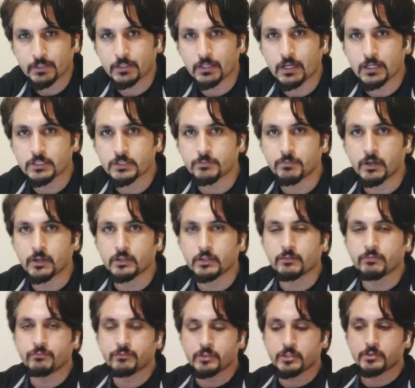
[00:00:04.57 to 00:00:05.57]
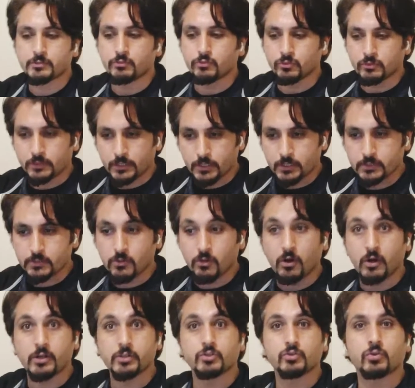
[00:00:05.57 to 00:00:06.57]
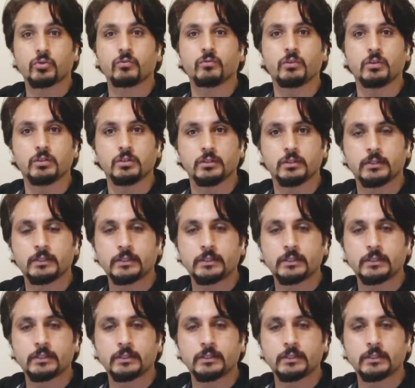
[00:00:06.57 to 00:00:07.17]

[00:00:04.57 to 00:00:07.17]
launched by the Facebook, that is a horizon world.